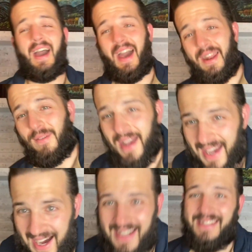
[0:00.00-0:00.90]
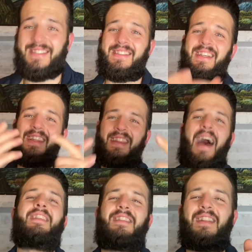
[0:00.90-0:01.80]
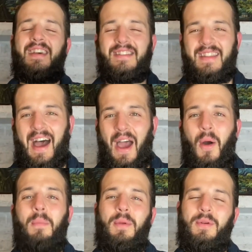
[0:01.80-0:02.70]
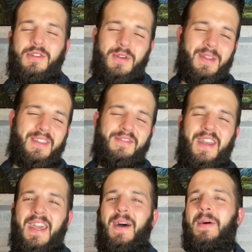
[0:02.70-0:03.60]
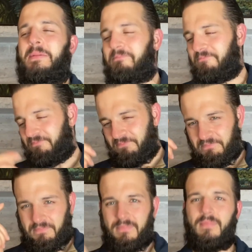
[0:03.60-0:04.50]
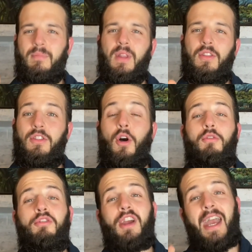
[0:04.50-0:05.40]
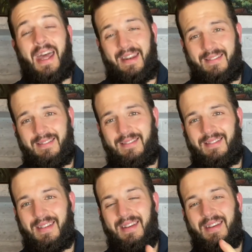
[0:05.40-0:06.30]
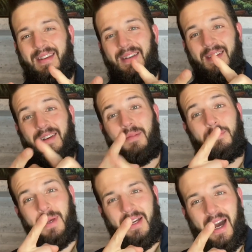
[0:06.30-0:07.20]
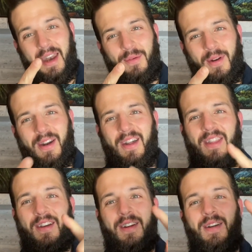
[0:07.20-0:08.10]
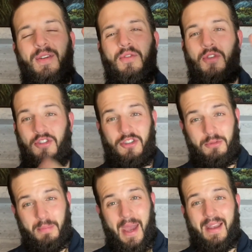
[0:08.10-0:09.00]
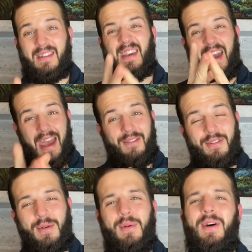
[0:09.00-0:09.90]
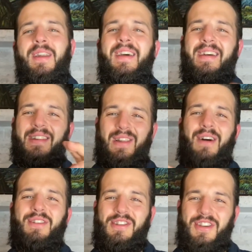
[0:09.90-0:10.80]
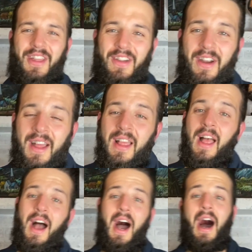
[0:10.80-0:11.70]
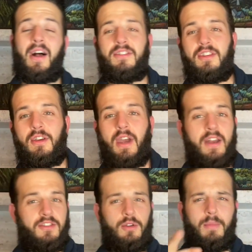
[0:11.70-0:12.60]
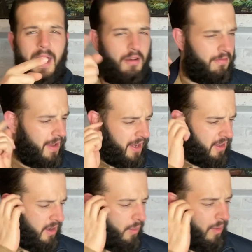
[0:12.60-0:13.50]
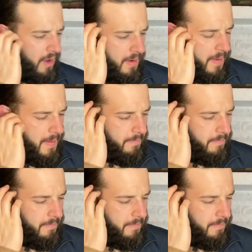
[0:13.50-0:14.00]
Anyway, guys, that's the list. I hope you enjoyed the video. Don't forget, be kind to one another, respect everyone, love each other. I'll see you guys soon. Matter of fact, you know what?